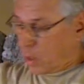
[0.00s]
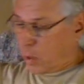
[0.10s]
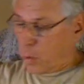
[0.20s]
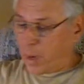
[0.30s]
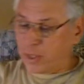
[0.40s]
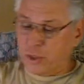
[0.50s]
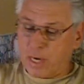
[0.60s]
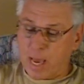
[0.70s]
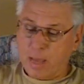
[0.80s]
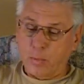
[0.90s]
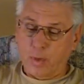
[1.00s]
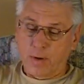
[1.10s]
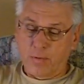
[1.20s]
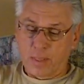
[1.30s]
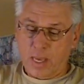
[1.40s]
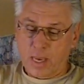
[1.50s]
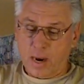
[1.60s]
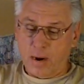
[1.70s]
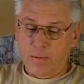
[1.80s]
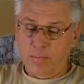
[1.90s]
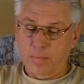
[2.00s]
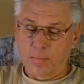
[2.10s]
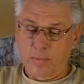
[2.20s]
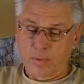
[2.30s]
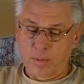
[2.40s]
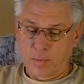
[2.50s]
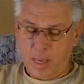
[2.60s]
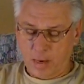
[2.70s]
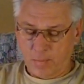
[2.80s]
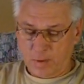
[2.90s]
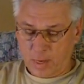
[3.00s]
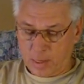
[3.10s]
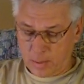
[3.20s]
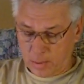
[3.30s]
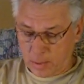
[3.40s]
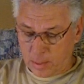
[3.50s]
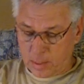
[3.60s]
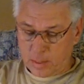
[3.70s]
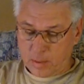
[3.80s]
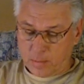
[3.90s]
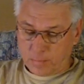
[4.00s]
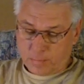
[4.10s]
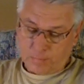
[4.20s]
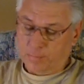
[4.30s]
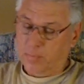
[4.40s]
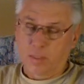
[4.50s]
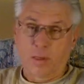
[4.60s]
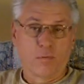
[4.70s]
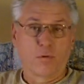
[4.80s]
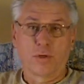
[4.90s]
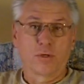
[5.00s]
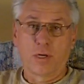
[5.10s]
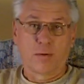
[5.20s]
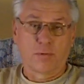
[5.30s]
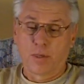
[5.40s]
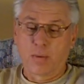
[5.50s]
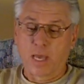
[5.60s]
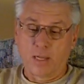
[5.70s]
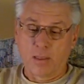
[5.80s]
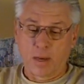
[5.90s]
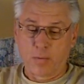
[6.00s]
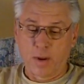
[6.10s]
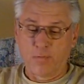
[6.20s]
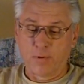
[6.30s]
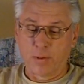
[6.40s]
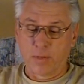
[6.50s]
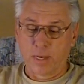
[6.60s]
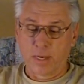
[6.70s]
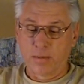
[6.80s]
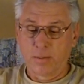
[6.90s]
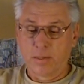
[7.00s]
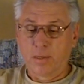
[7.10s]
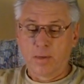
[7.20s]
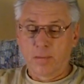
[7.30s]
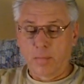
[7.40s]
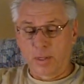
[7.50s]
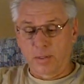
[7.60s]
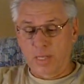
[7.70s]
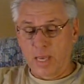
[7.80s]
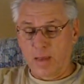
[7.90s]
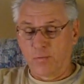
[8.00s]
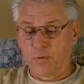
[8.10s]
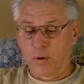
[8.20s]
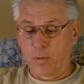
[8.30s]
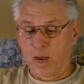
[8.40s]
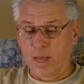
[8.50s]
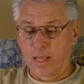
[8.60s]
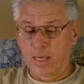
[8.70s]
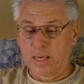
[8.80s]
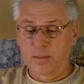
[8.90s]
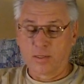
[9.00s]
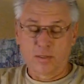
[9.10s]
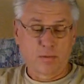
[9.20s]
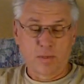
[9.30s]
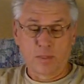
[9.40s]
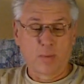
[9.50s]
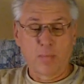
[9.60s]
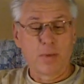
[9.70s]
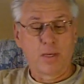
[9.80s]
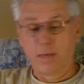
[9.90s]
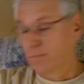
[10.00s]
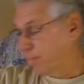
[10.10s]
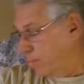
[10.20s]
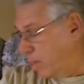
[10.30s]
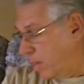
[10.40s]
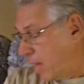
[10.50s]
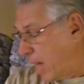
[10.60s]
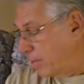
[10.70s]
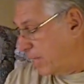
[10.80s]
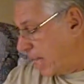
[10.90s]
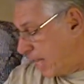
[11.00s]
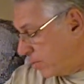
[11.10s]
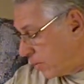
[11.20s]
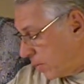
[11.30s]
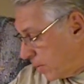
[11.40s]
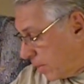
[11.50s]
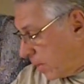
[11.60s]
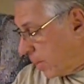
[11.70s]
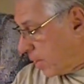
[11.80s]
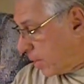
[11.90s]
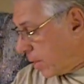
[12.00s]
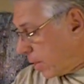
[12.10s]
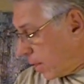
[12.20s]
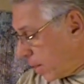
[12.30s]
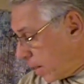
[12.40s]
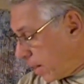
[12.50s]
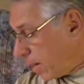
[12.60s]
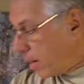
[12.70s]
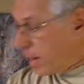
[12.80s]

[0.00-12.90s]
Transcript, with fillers: quick shot, whatever they are, some kind of a, a version of some kind of long rifle uh, bullet they had for a while, I guess these might be out of date. Uh,